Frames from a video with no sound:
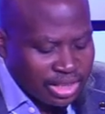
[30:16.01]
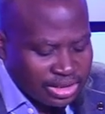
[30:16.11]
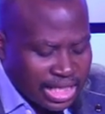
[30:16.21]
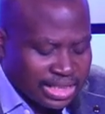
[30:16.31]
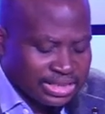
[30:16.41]

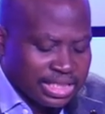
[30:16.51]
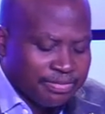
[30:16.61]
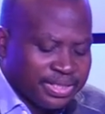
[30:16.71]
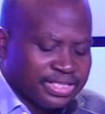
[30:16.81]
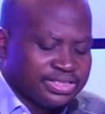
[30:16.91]
that is
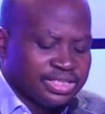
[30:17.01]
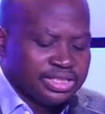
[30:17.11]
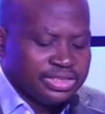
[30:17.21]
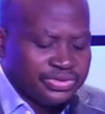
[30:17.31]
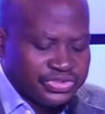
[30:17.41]
amazing.
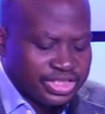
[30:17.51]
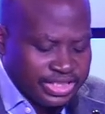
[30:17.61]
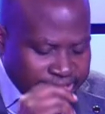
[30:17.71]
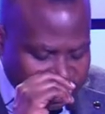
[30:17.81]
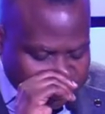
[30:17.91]
You see
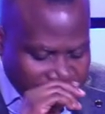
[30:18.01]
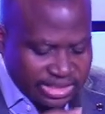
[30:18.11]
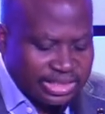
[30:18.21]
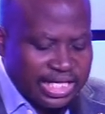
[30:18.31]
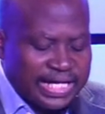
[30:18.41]
the
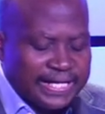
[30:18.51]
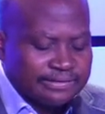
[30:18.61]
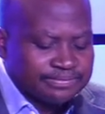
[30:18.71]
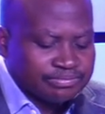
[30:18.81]
expense there.